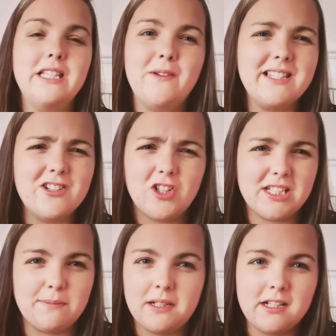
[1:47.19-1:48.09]
so it's not
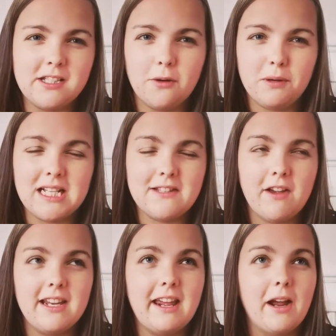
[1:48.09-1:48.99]
just because you're
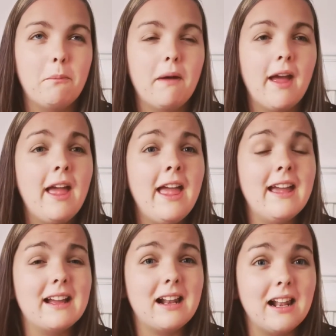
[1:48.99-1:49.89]
breastfeeding, but
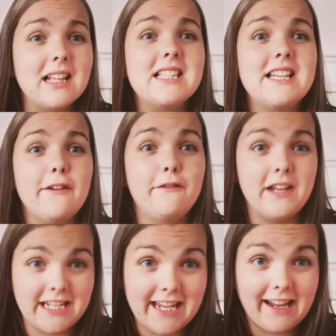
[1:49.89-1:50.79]
cluster
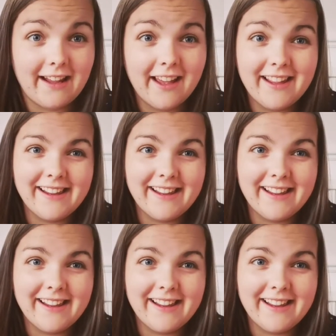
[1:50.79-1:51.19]
feeding.